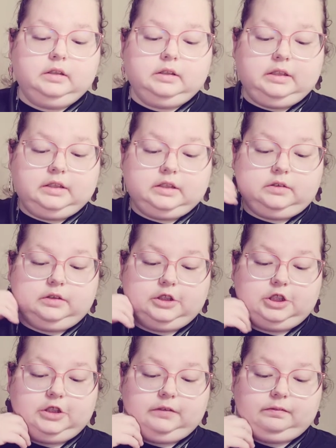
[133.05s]
Next
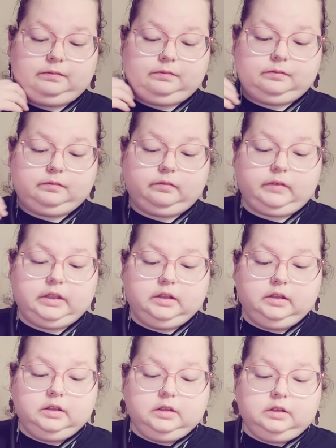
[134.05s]
question.
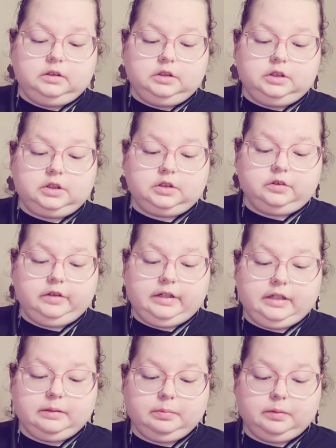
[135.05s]

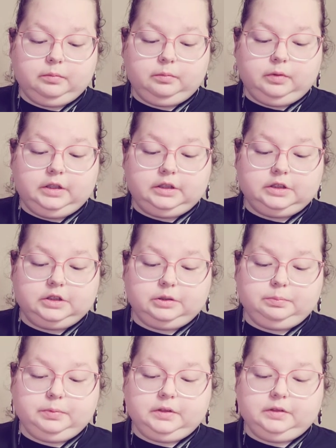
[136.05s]
Describe what your
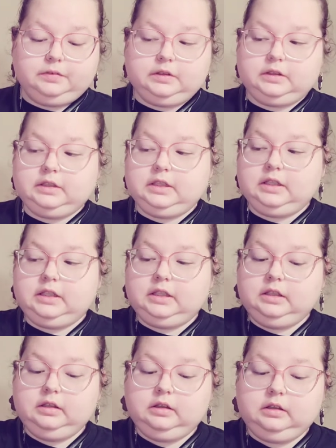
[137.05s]
perfect day
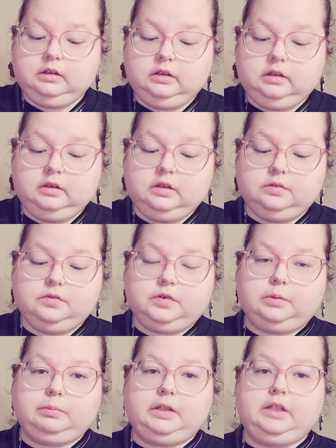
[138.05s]

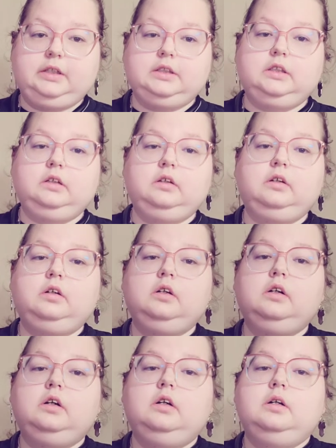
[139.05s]
for me is.
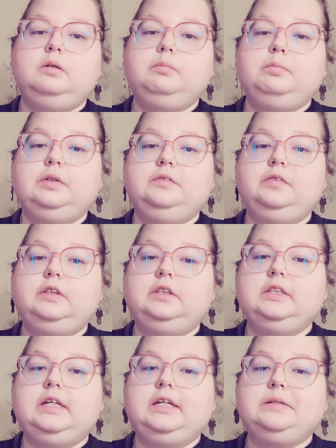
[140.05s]
Perfect
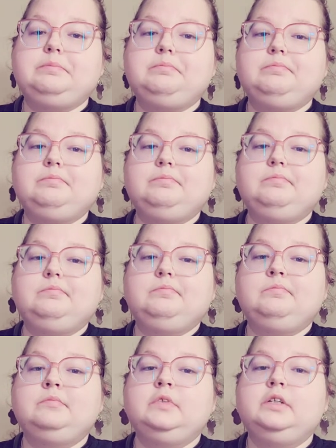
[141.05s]
day.
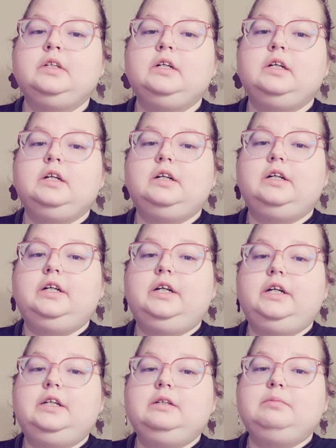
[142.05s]

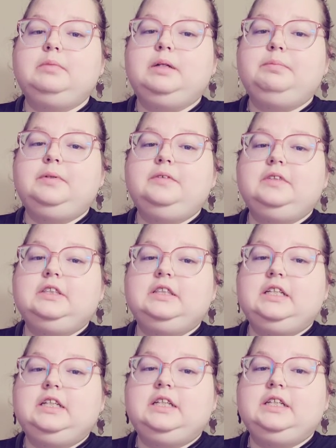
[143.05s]
Alright, my perfect
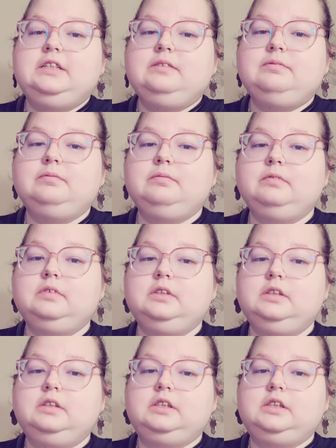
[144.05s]
day.
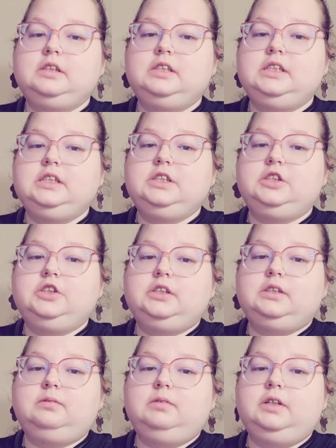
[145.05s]
Hold on, I need to drink
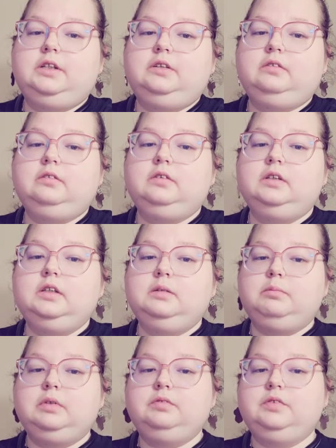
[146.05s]
some water.
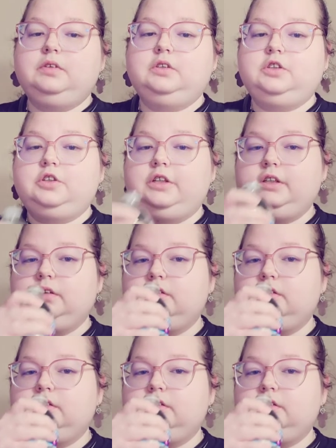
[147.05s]
My throat's dry.